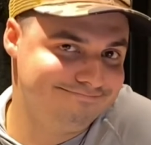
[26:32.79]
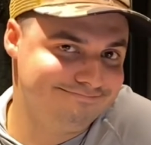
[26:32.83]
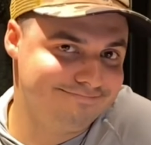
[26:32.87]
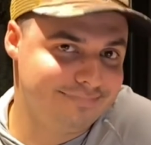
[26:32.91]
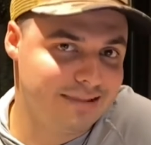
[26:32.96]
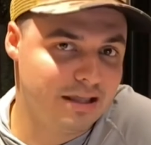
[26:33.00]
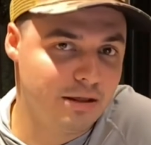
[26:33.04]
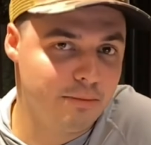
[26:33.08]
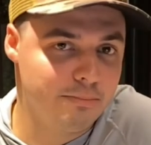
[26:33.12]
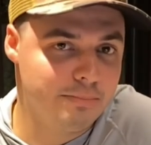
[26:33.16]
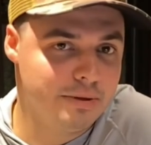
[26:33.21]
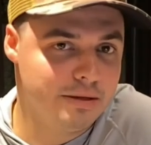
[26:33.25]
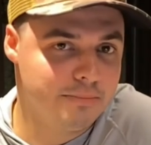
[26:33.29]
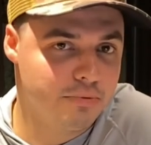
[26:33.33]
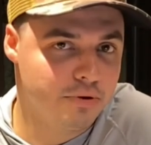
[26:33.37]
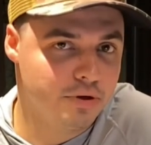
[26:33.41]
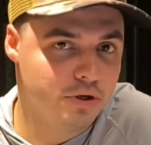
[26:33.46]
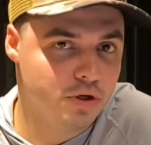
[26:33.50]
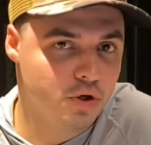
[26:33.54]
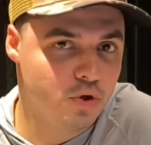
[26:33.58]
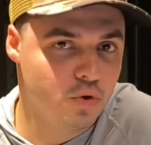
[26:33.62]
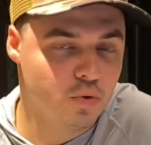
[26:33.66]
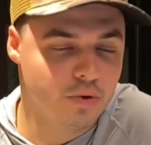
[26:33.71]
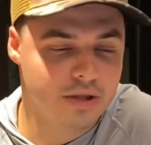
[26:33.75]
It'd be
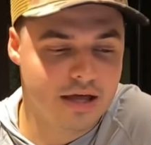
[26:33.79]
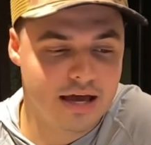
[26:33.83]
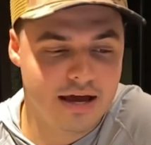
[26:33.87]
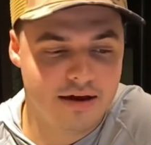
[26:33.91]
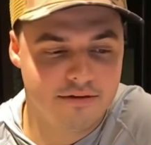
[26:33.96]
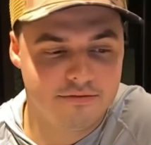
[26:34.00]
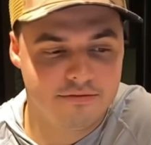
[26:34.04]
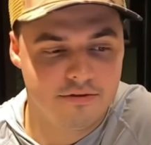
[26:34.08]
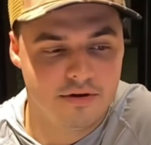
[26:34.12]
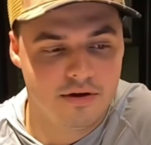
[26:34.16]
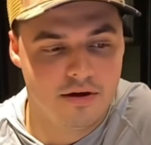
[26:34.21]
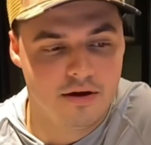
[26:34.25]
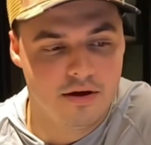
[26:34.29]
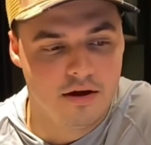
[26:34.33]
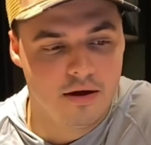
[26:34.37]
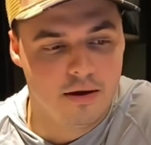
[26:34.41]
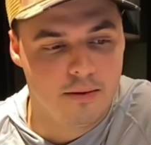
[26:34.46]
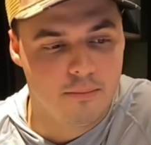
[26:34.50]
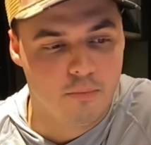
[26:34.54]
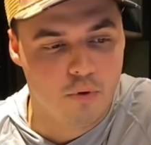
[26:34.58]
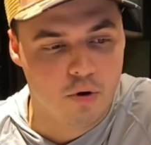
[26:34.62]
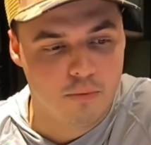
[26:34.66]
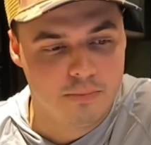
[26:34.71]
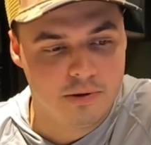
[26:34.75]
pretty cool to have
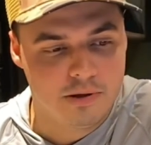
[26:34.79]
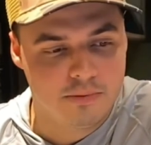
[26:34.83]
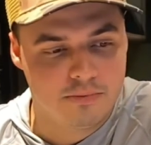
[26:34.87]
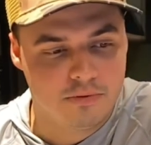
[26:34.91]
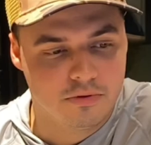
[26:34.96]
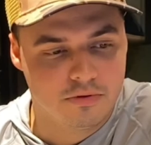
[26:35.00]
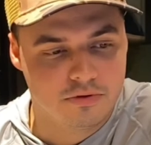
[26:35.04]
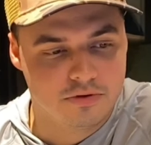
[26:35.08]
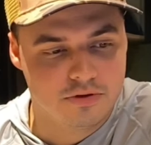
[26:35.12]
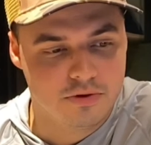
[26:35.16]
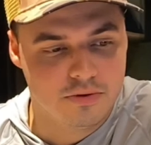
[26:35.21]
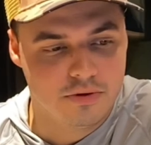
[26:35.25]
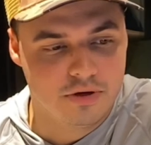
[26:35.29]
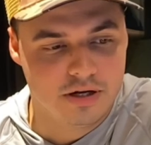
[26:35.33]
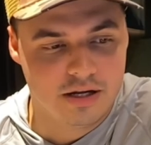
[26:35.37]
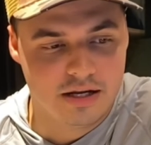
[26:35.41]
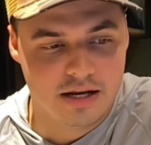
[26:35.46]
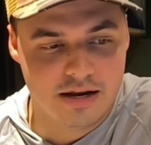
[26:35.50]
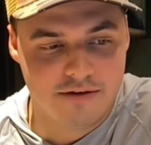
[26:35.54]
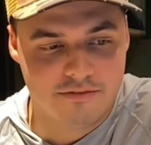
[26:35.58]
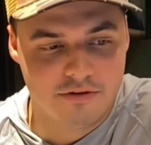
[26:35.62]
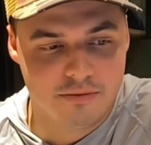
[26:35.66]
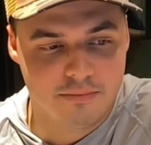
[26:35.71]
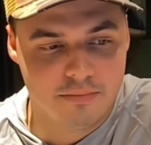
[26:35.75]
more people tuning
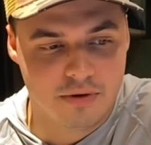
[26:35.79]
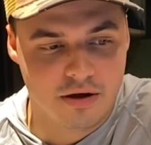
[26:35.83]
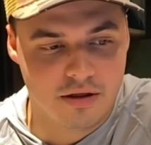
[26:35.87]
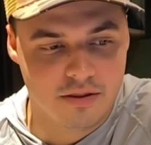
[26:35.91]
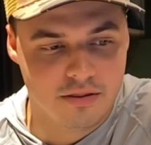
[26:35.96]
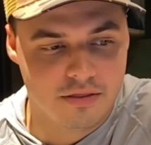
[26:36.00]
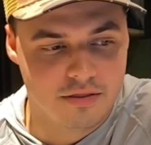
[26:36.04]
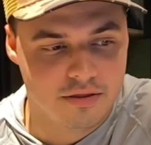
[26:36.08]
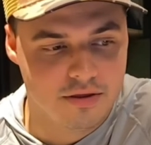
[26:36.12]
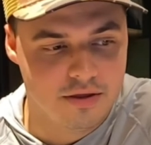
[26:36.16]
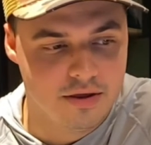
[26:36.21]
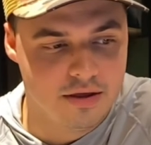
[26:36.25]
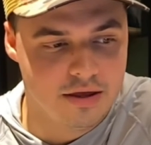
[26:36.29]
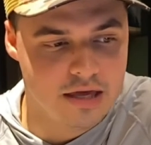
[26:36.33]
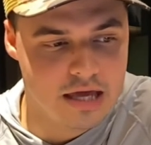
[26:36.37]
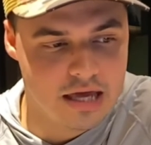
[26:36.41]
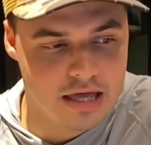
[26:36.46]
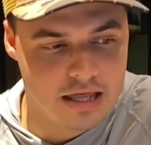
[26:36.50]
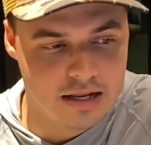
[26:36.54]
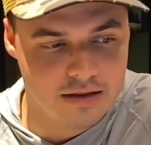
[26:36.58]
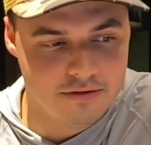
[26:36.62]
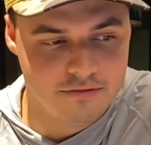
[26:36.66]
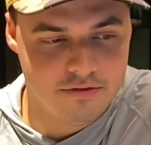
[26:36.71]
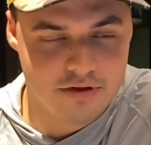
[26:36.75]
in every month.
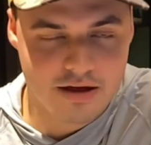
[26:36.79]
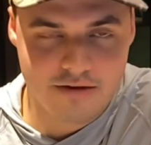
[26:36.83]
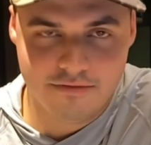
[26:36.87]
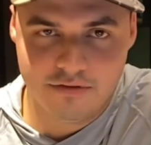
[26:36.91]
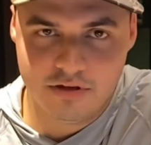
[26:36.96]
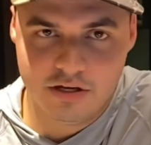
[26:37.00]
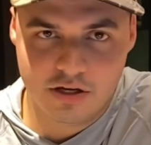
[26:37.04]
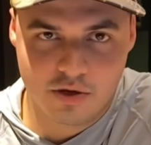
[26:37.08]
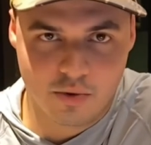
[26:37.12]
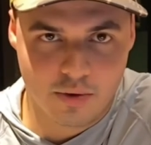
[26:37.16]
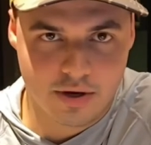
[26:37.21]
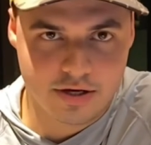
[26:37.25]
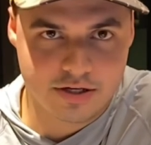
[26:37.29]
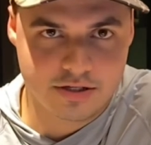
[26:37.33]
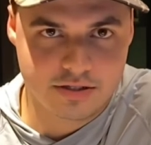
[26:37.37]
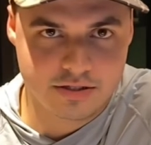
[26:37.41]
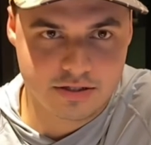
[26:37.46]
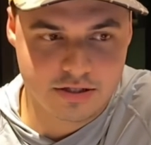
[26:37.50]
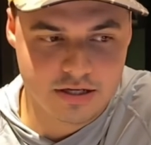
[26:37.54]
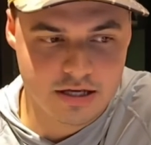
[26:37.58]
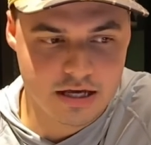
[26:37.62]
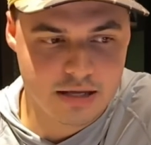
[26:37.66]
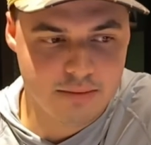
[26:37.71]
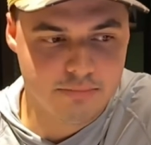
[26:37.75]
And if you have any
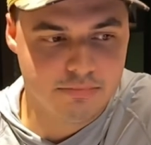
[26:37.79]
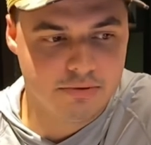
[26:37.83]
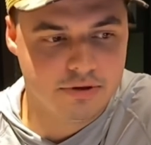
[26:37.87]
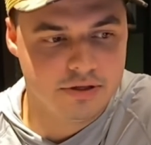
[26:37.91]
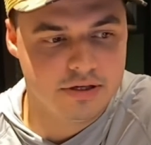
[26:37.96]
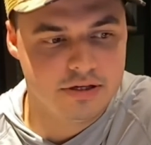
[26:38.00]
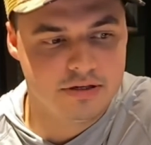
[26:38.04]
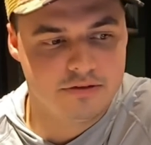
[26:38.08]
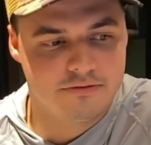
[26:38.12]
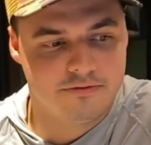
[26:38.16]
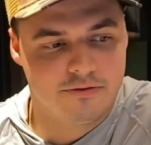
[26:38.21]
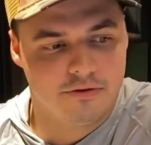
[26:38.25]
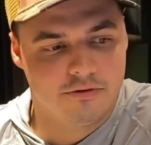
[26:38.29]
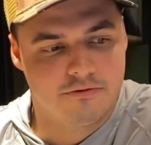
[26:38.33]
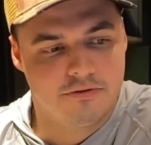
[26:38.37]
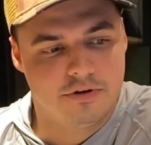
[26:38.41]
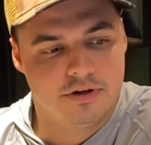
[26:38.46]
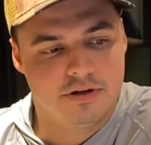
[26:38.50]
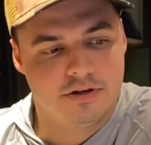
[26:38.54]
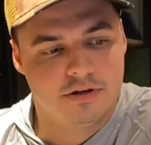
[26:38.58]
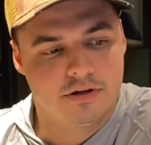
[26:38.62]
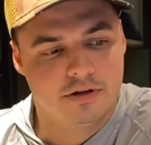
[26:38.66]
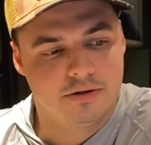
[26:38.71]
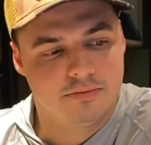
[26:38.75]
questions, again, please feel
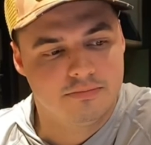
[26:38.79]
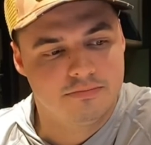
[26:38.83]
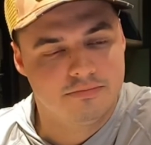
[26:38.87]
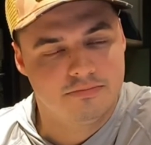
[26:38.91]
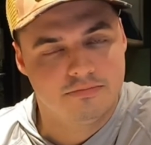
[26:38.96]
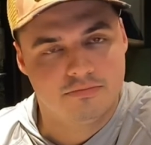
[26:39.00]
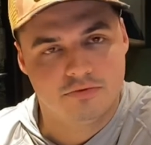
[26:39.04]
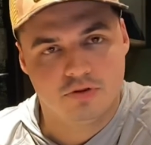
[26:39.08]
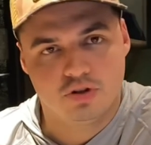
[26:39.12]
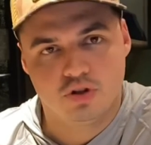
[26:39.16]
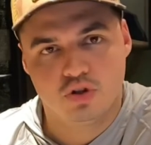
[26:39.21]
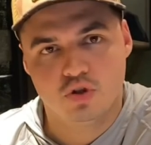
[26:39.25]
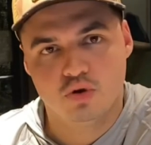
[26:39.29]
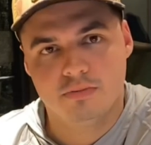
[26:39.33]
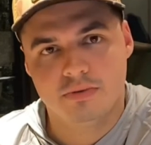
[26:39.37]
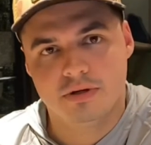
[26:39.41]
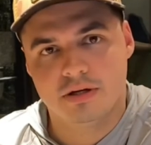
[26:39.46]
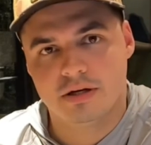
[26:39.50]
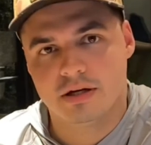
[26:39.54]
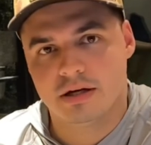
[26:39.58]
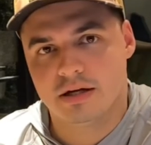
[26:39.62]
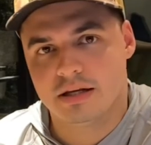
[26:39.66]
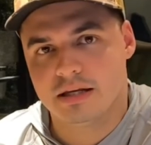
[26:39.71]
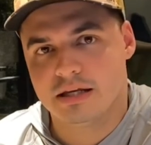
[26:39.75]
free to shoot
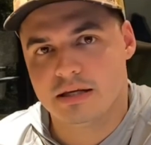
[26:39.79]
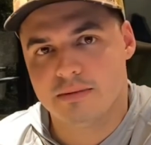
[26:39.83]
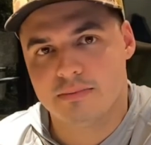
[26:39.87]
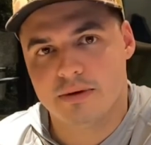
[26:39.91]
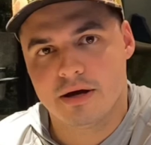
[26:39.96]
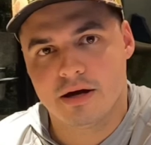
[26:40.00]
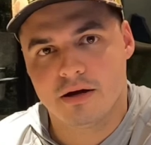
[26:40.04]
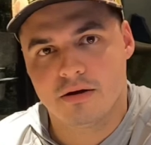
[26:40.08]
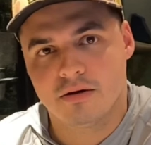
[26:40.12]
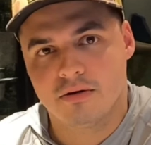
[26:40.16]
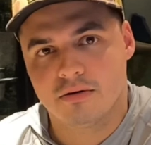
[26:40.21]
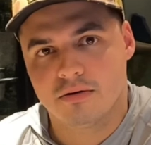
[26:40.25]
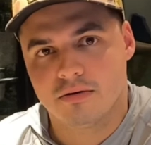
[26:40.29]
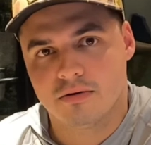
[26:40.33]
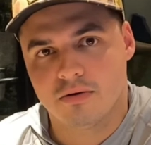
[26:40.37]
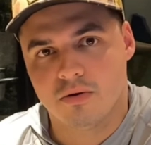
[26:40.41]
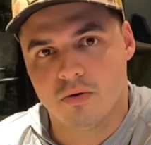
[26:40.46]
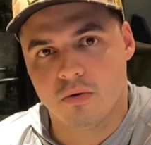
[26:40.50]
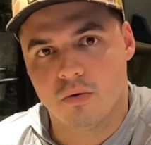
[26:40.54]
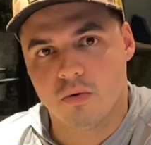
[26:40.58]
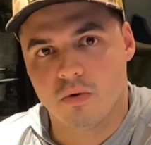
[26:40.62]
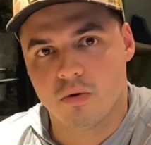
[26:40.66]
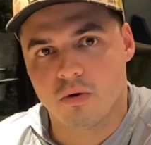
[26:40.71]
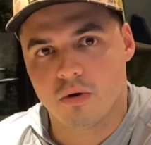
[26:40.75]
me an email
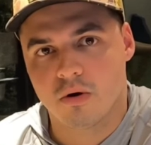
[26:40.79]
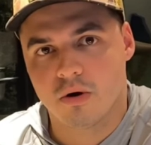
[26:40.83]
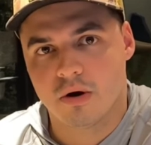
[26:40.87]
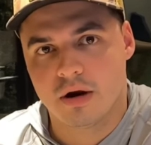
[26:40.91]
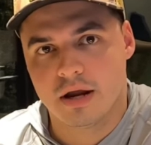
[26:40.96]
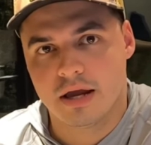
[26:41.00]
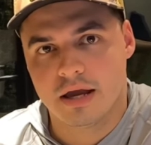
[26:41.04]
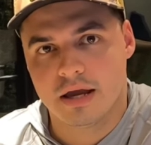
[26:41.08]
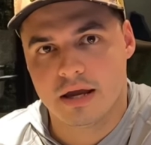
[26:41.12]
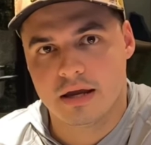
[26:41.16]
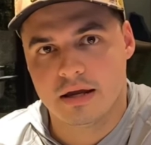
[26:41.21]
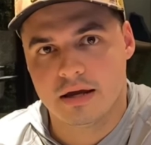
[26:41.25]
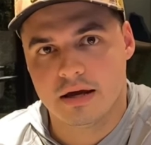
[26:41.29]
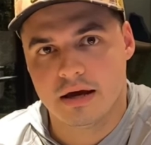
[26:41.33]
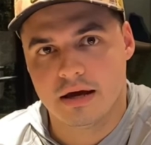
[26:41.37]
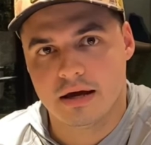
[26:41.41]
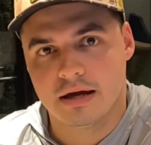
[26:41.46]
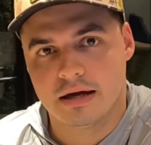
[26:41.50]
or a